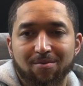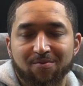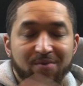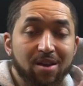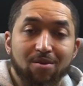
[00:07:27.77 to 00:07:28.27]

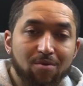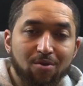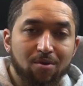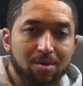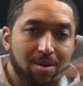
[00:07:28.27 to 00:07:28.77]
video
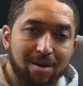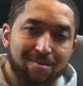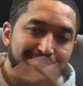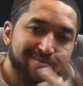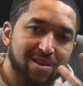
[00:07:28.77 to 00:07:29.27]
recorder, like
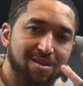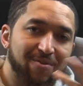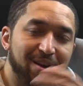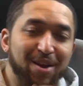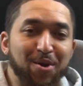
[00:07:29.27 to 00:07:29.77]
just the
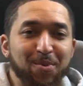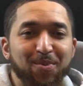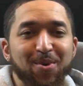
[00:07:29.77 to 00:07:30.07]
video